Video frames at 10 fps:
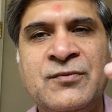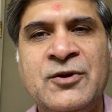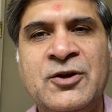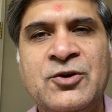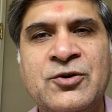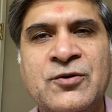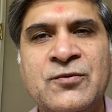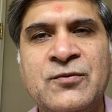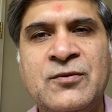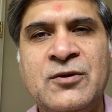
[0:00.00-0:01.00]
you know
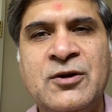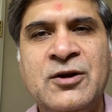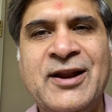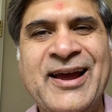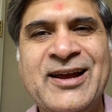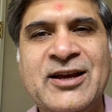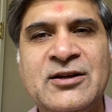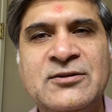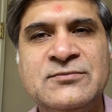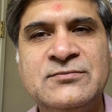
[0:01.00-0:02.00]
like it
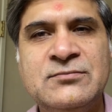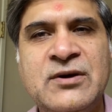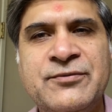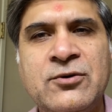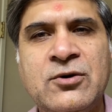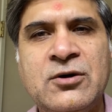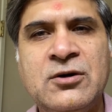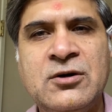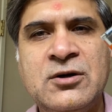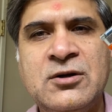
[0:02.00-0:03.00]

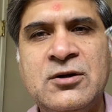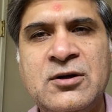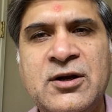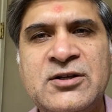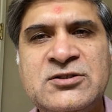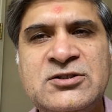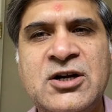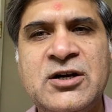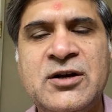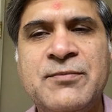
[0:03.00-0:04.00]
before I
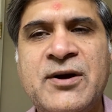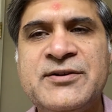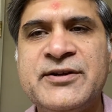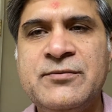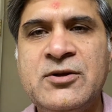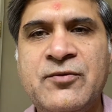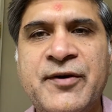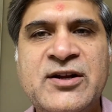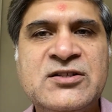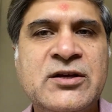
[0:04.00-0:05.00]
started myself in the
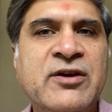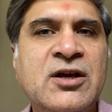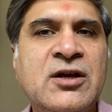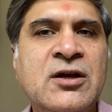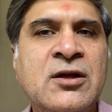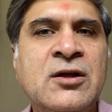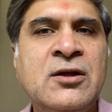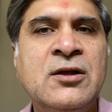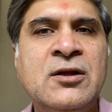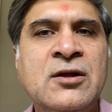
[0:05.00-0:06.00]
wet sewing
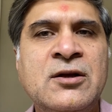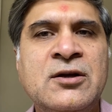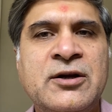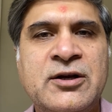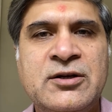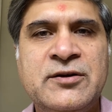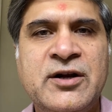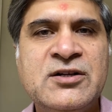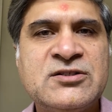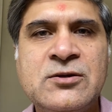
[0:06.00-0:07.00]
uh,
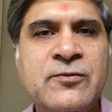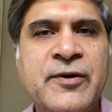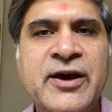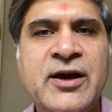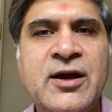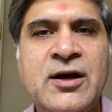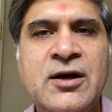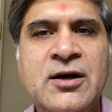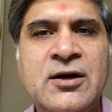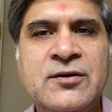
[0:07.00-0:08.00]
traditional way
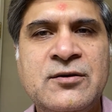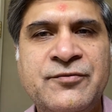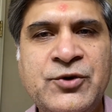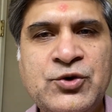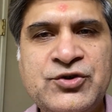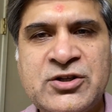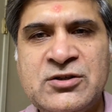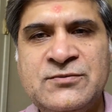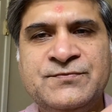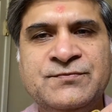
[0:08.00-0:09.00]
uh, fusion